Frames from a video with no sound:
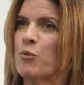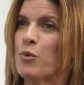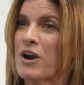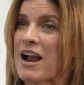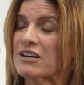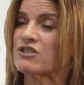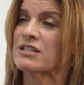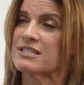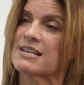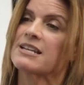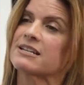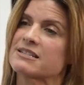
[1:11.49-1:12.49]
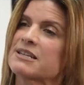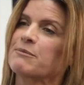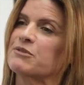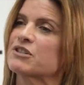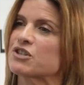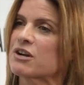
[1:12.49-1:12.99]
We're actually sending a team
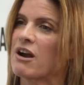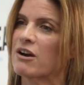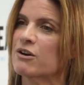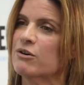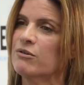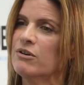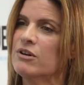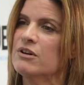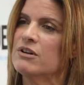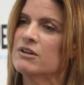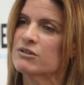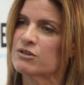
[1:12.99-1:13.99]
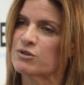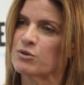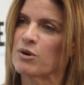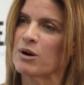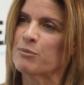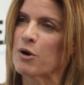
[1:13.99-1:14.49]
to Chicago to
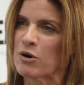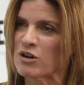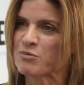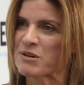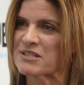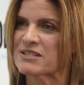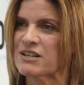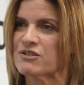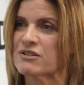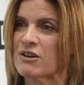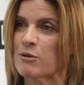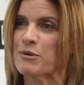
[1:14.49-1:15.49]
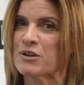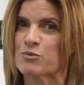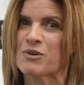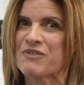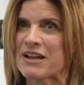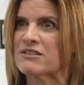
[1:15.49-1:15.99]
do a brokerage presentation there because
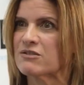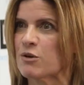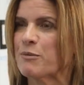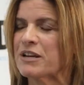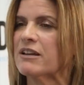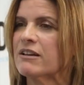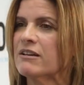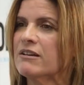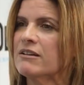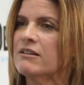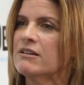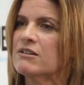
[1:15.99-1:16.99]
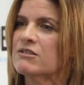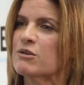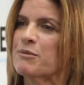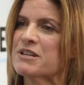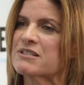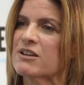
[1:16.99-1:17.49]
we've had so
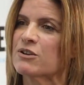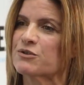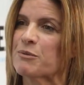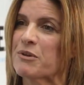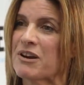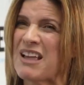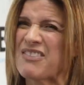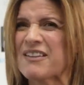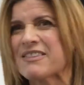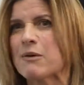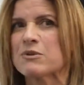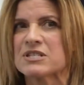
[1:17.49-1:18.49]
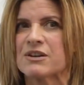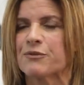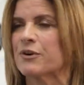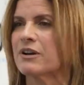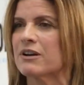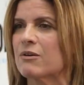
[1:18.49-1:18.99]
many sales from there, and I thought that was
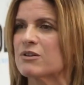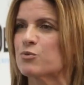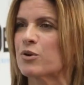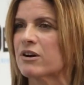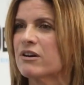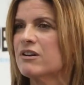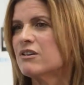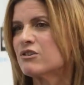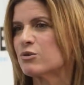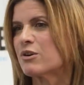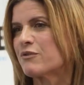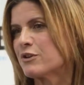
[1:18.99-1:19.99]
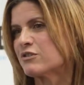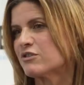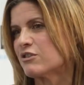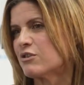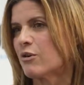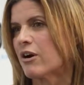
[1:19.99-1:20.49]
different because we're sort of used to
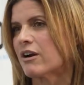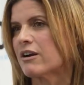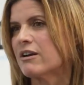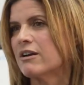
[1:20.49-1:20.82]
New York.